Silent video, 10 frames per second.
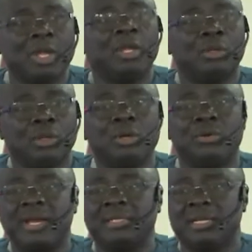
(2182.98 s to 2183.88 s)
You're going to
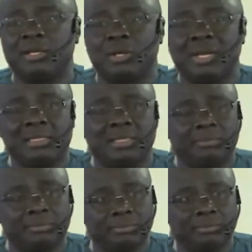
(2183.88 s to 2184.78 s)
write your
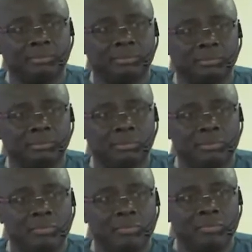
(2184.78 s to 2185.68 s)
exam,
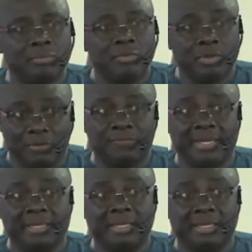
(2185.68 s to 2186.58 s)
your
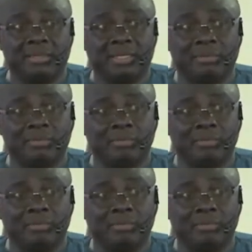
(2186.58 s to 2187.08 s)
final exam.